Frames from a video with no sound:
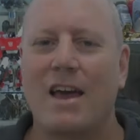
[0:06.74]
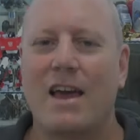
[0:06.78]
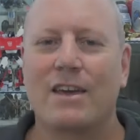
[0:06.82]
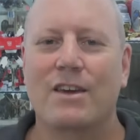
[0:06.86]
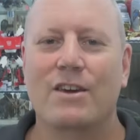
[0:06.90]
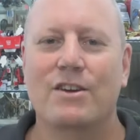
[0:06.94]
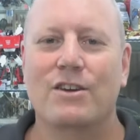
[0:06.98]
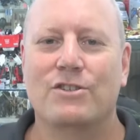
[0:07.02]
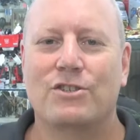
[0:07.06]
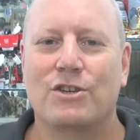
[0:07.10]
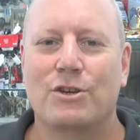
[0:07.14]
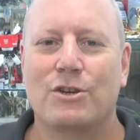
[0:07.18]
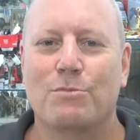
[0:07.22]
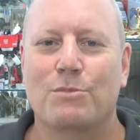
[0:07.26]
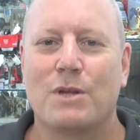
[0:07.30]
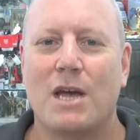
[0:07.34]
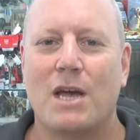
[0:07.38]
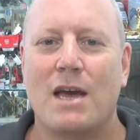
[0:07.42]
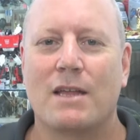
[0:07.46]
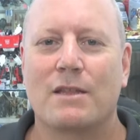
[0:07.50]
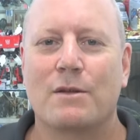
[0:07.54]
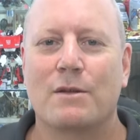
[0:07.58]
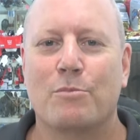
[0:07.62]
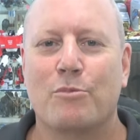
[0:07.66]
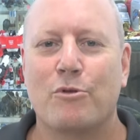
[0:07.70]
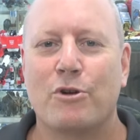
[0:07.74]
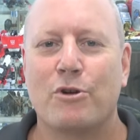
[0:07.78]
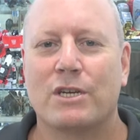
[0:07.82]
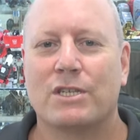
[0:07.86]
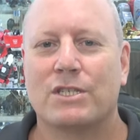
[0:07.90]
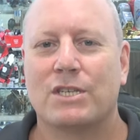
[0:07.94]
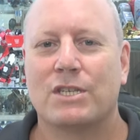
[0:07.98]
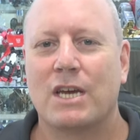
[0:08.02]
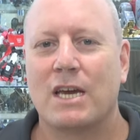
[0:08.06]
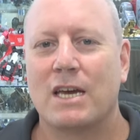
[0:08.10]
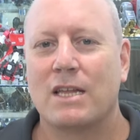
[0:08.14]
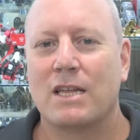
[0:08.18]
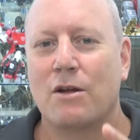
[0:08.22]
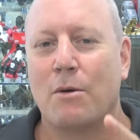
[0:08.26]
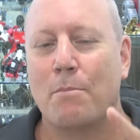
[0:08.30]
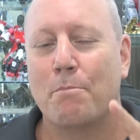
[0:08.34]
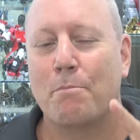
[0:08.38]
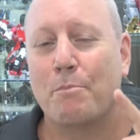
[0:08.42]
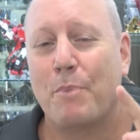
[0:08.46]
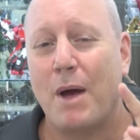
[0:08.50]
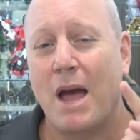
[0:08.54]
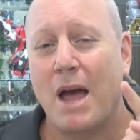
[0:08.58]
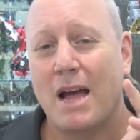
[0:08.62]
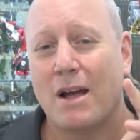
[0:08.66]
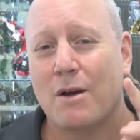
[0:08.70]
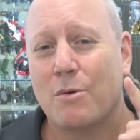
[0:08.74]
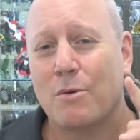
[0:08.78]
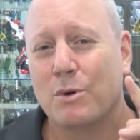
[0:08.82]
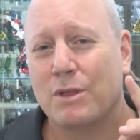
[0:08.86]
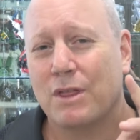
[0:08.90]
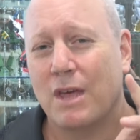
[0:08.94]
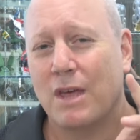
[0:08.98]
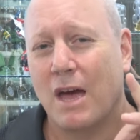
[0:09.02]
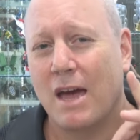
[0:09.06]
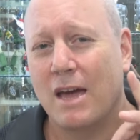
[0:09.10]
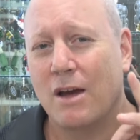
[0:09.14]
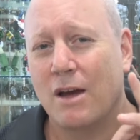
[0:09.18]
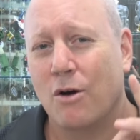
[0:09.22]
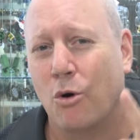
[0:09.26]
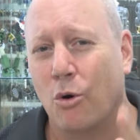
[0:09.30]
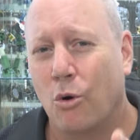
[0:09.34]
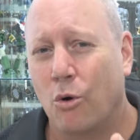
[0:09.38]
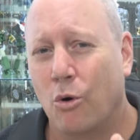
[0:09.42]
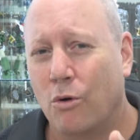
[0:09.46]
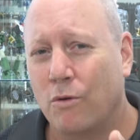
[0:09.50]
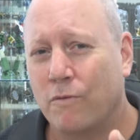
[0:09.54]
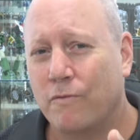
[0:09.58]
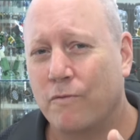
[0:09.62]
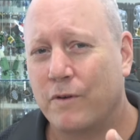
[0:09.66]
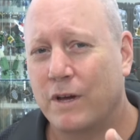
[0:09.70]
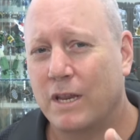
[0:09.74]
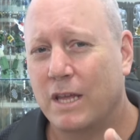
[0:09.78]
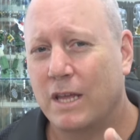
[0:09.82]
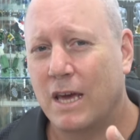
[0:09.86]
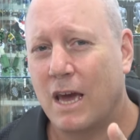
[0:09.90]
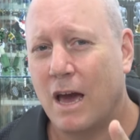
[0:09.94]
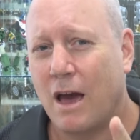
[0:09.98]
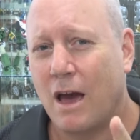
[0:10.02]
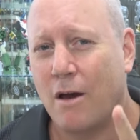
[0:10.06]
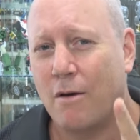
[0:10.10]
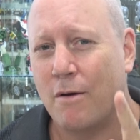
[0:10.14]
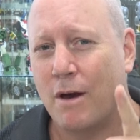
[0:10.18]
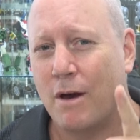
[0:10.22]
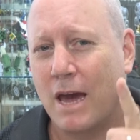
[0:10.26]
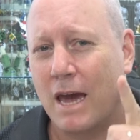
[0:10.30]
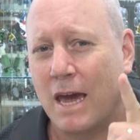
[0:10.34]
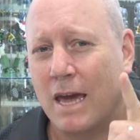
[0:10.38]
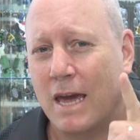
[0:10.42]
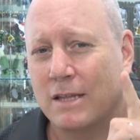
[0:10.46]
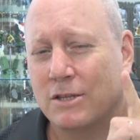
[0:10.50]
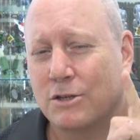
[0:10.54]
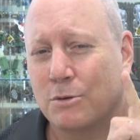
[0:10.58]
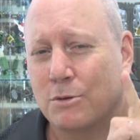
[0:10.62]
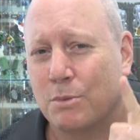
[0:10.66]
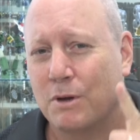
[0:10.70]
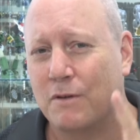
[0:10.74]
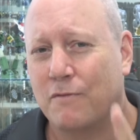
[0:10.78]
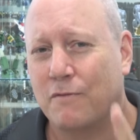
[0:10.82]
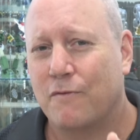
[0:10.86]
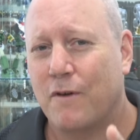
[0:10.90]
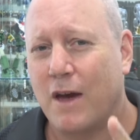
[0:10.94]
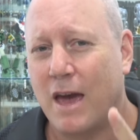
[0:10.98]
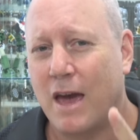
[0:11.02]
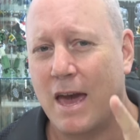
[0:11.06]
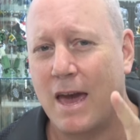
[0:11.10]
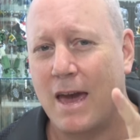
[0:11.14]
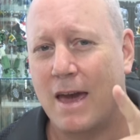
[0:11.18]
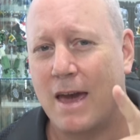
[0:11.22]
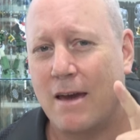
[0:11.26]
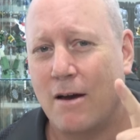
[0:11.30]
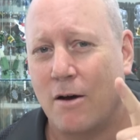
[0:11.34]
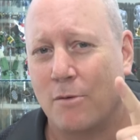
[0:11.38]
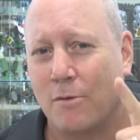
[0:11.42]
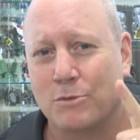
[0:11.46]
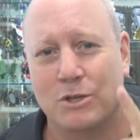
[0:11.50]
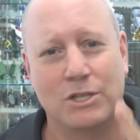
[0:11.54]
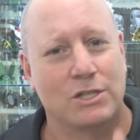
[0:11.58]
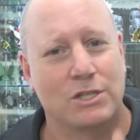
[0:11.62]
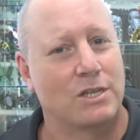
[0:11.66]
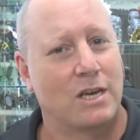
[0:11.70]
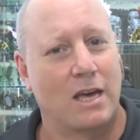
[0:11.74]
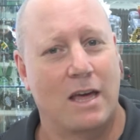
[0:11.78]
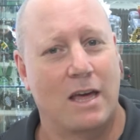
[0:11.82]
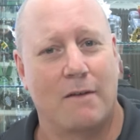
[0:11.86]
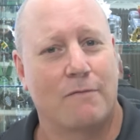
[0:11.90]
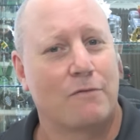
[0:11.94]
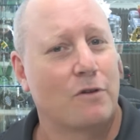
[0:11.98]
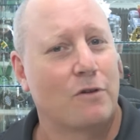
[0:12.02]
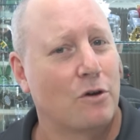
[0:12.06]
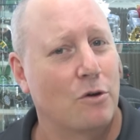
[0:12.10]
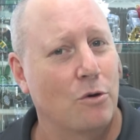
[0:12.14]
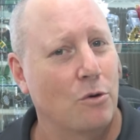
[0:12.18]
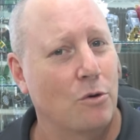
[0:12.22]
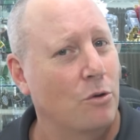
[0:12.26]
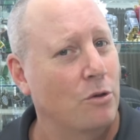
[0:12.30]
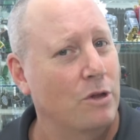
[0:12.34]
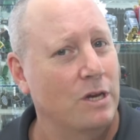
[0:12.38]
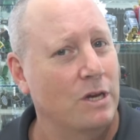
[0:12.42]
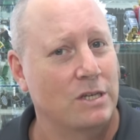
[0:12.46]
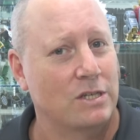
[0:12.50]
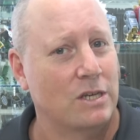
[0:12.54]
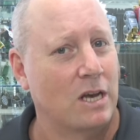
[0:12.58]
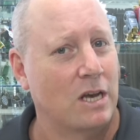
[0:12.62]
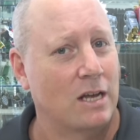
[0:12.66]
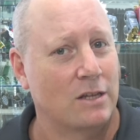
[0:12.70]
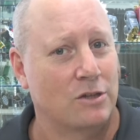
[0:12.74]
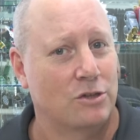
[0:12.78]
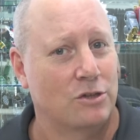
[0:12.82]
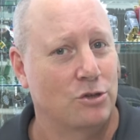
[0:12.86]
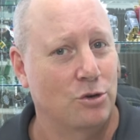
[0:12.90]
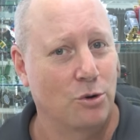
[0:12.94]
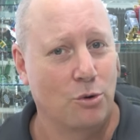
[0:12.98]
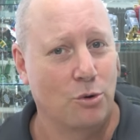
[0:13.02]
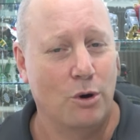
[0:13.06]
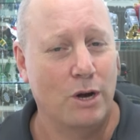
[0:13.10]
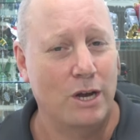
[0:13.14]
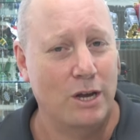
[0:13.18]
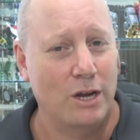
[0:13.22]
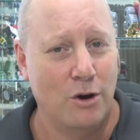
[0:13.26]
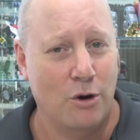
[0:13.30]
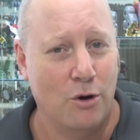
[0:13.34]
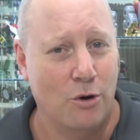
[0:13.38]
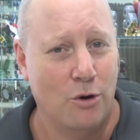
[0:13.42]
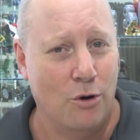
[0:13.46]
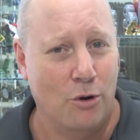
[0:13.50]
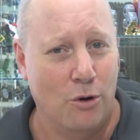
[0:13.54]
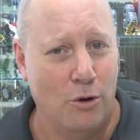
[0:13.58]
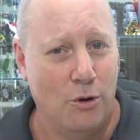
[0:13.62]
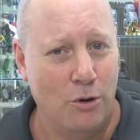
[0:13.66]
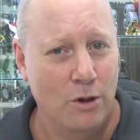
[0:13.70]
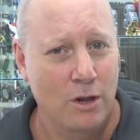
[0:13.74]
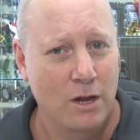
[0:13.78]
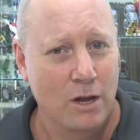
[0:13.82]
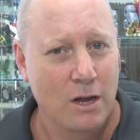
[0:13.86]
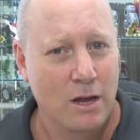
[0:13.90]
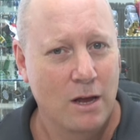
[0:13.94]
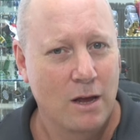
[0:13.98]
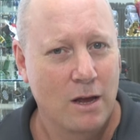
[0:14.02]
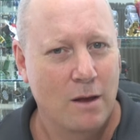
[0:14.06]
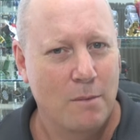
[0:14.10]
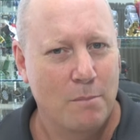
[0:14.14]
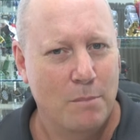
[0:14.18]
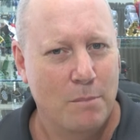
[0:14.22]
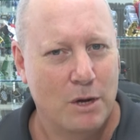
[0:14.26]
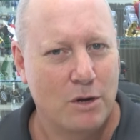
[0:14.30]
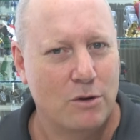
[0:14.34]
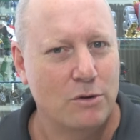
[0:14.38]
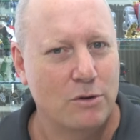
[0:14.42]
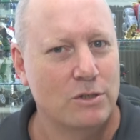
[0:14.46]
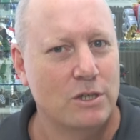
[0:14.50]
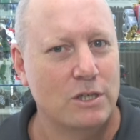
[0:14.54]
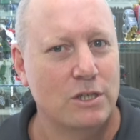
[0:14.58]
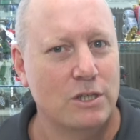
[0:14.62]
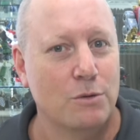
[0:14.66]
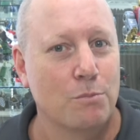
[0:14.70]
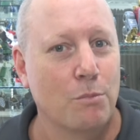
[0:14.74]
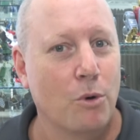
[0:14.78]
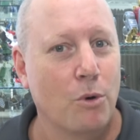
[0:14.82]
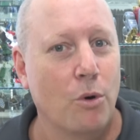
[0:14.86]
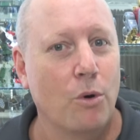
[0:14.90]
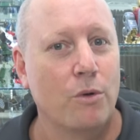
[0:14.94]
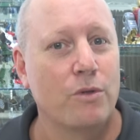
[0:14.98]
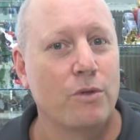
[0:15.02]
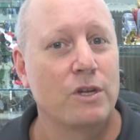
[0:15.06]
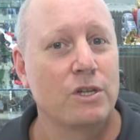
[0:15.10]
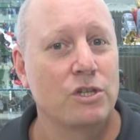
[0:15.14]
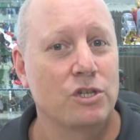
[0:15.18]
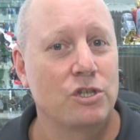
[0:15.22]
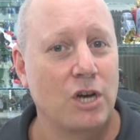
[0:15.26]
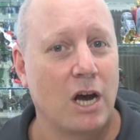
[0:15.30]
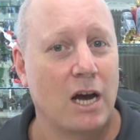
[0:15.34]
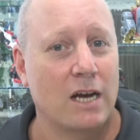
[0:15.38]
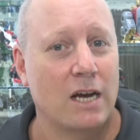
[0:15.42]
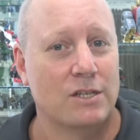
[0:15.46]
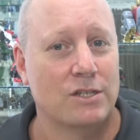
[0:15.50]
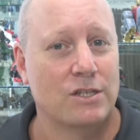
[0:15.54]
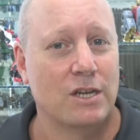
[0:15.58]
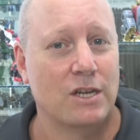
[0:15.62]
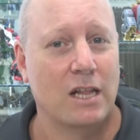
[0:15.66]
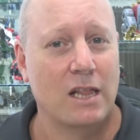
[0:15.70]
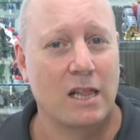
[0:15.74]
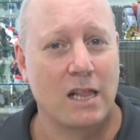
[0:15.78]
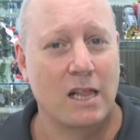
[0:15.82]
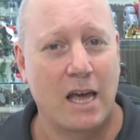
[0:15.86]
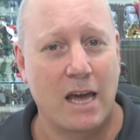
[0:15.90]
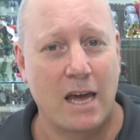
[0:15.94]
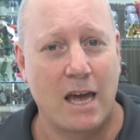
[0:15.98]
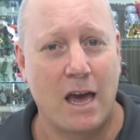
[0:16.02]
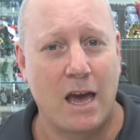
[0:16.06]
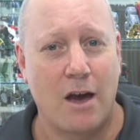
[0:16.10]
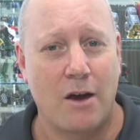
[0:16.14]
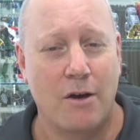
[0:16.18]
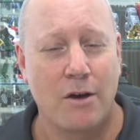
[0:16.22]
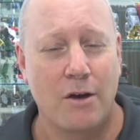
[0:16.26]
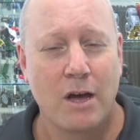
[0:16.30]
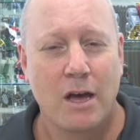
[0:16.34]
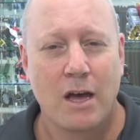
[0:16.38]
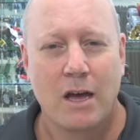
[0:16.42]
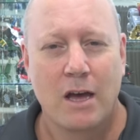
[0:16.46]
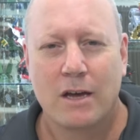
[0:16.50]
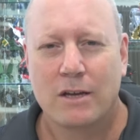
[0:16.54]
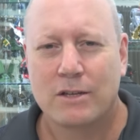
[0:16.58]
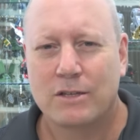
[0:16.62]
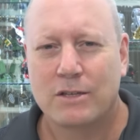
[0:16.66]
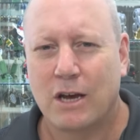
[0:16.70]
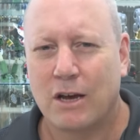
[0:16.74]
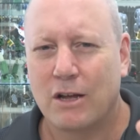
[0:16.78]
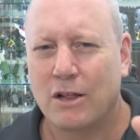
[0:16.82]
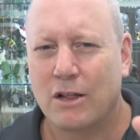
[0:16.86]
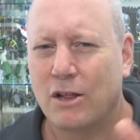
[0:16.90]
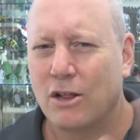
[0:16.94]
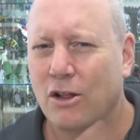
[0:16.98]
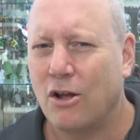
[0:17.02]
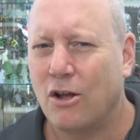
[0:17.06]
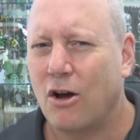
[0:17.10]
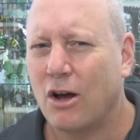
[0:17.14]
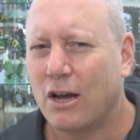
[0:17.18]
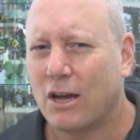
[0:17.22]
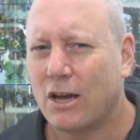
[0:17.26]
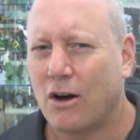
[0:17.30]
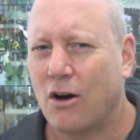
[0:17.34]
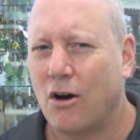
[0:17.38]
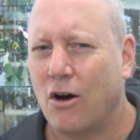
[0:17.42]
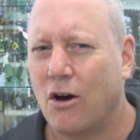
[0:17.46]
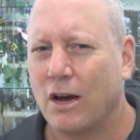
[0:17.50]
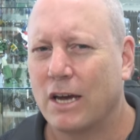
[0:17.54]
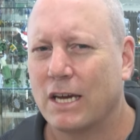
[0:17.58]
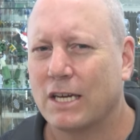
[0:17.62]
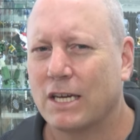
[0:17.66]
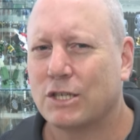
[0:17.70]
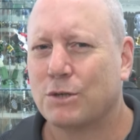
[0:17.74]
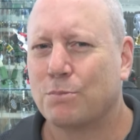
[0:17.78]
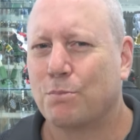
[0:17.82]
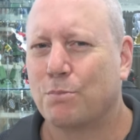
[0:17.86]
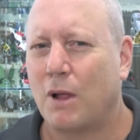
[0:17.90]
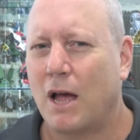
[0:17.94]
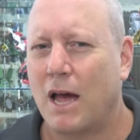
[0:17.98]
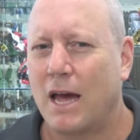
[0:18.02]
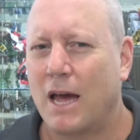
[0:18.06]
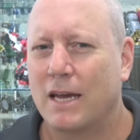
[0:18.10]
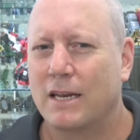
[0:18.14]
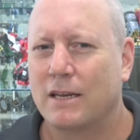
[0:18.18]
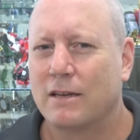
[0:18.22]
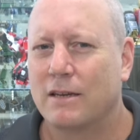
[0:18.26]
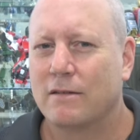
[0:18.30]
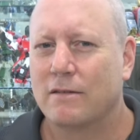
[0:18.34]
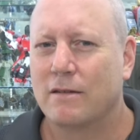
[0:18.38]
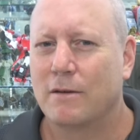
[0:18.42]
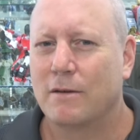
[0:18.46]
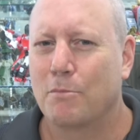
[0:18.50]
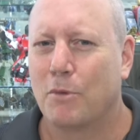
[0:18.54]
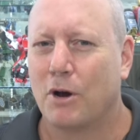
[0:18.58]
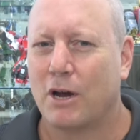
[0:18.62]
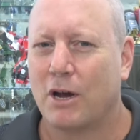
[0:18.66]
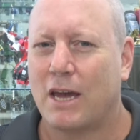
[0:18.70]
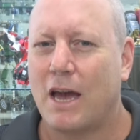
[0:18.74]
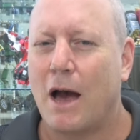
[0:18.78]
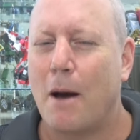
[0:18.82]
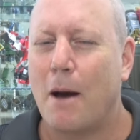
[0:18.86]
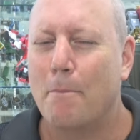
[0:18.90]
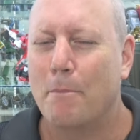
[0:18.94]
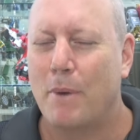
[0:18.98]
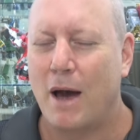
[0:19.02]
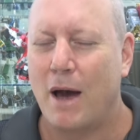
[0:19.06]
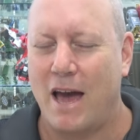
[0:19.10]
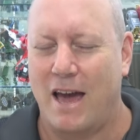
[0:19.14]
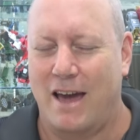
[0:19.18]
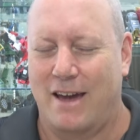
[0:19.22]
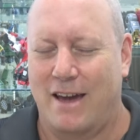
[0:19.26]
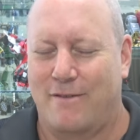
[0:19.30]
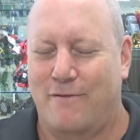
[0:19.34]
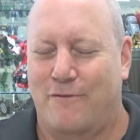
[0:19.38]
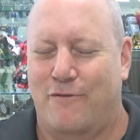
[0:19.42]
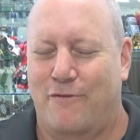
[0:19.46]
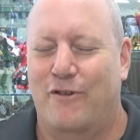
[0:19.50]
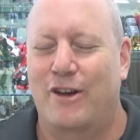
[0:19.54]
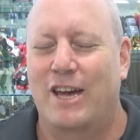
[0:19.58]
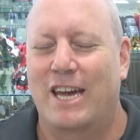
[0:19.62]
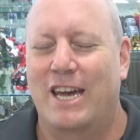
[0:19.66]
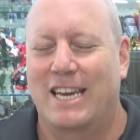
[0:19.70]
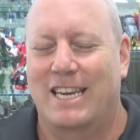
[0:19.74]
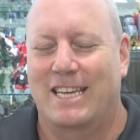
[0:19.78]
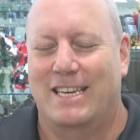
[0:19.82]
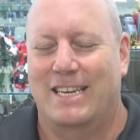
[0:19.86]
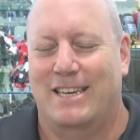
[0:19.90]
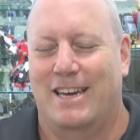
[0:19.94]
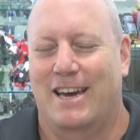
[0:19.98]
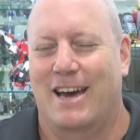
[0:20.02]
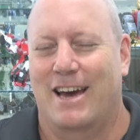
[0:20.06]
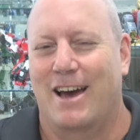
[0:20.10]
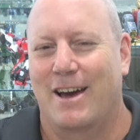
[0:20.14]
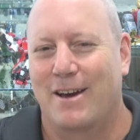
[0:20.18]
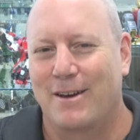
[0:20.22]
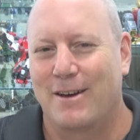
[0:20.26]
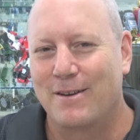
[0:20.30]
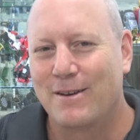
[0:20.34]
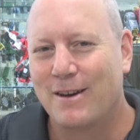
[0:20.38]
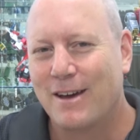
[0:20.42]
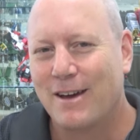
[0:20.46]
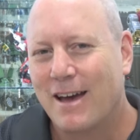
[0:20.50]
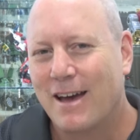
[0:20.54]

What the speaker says: G'day YouTube, Down the Bricks here, and I'm back with a haul video. And to be fair, I'm just going to have to call this a toy haul because it's more than just Lego. So like I explained in my comeback video,